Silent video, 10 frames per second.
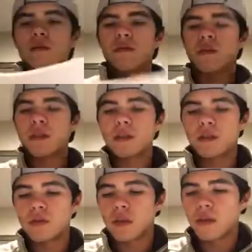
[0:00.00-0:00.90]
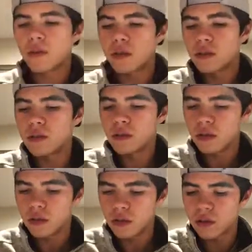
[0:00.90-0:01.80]
the reason I chose that one,
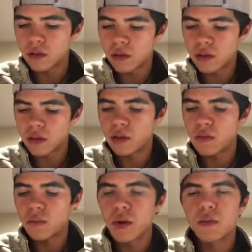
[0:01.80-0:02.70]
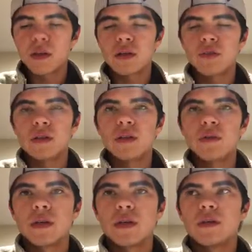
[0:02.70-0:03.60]
or the human population one, is
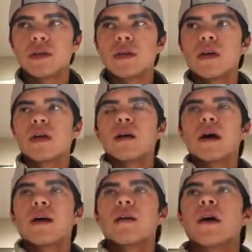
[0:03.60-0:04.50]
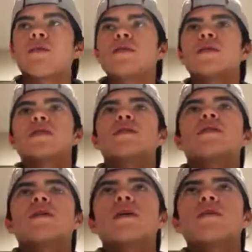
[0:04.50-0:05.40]
because I was
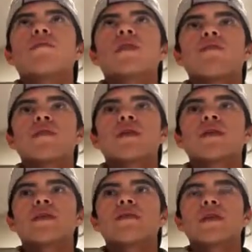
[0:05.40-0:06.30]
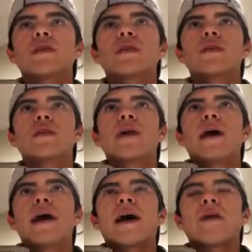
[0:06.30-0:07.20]
just conflicted with
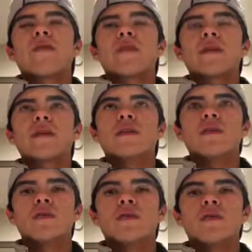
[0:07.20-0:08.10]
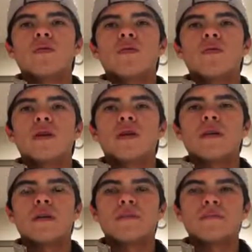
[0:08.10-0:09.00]
how the two
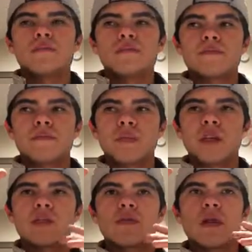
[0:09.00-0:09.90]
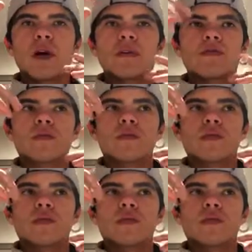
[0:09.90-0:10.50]
lines were